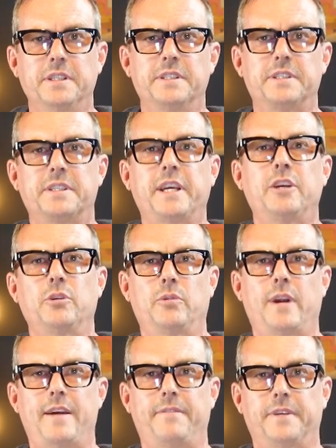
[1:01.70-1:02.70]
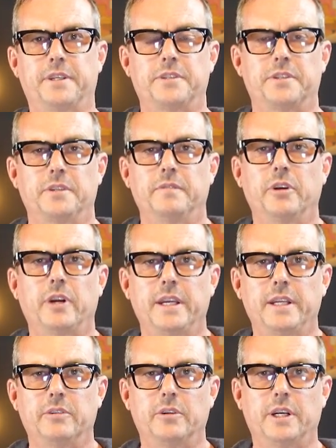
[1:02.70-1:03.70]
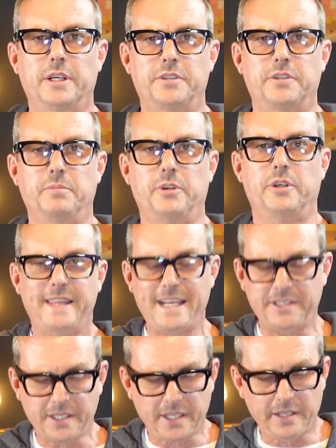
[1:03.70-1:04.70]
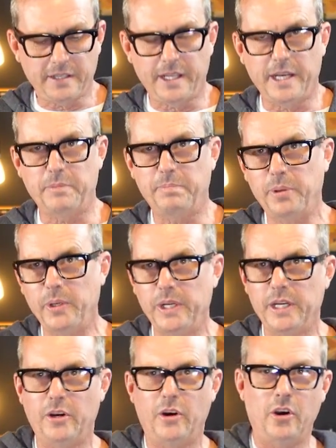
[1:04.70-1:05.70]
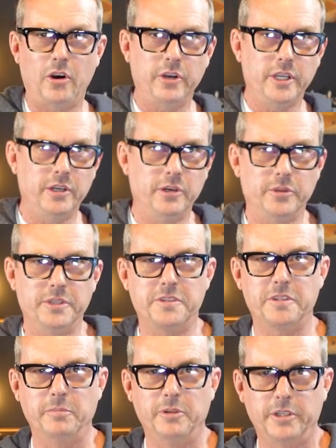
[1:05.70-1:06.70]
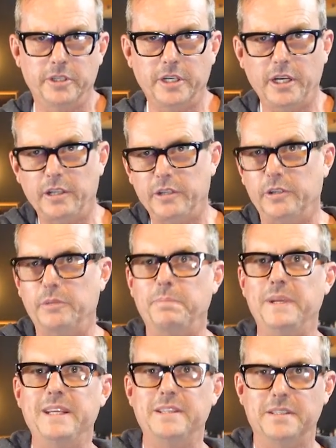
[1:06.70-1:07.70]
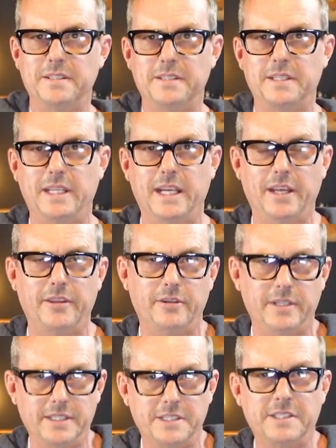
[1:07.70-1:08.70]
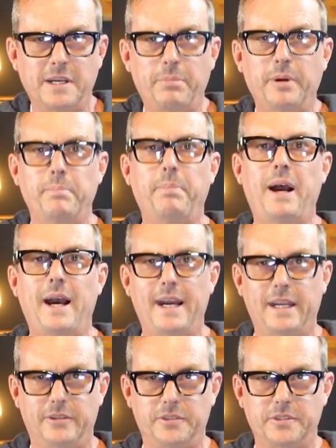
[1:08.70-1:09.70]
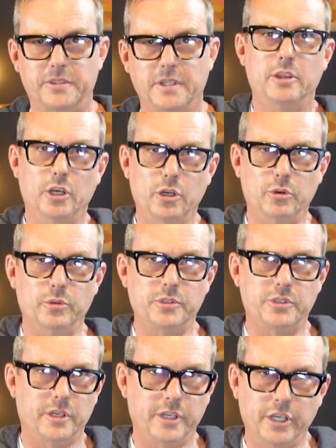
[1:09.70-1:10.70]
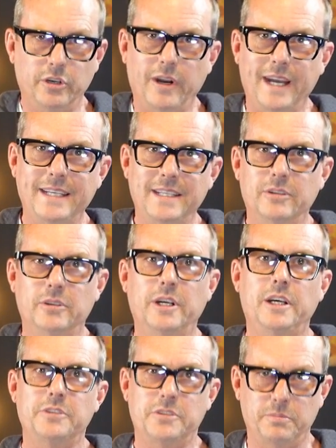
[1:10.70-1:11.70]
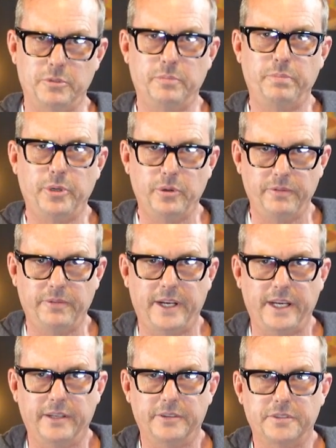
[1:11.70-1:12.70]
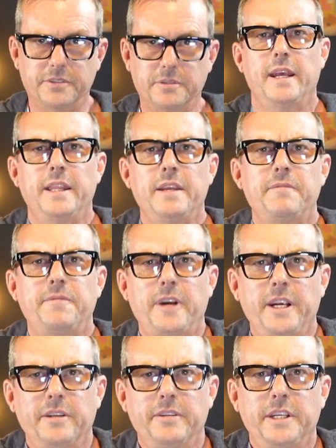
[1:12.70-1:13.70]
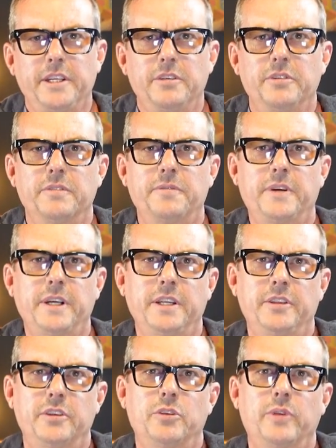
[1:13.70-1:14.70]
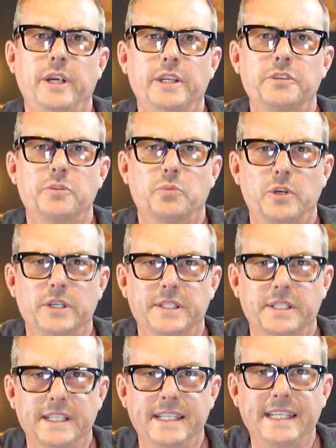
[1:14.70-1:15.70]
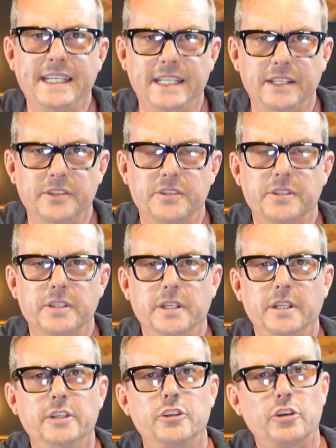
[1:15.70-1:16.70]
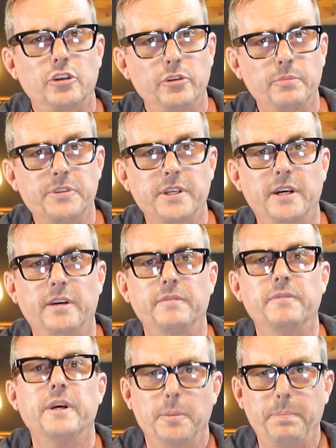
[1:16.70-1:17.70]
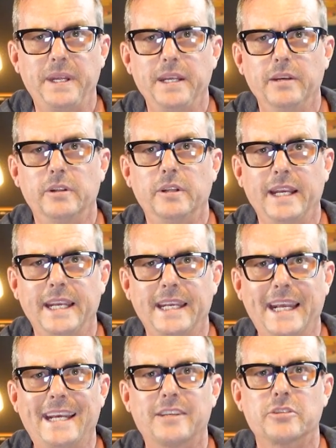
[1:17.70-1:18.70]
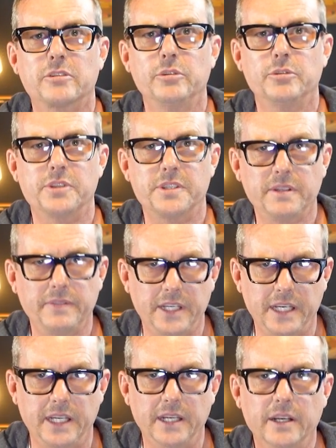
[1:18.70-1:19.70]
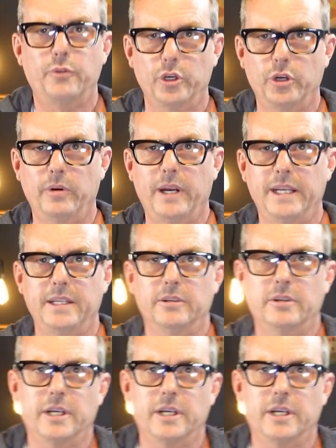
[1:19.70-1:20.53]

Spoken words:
and psychographics of your ideal customer. That's kind of like putting all, the similar colored pieces together in separate piles. Those are your ideal customer profiles. And then finally, you defined the greatest wants and needs in terms of appeal and exclusivity for your ideal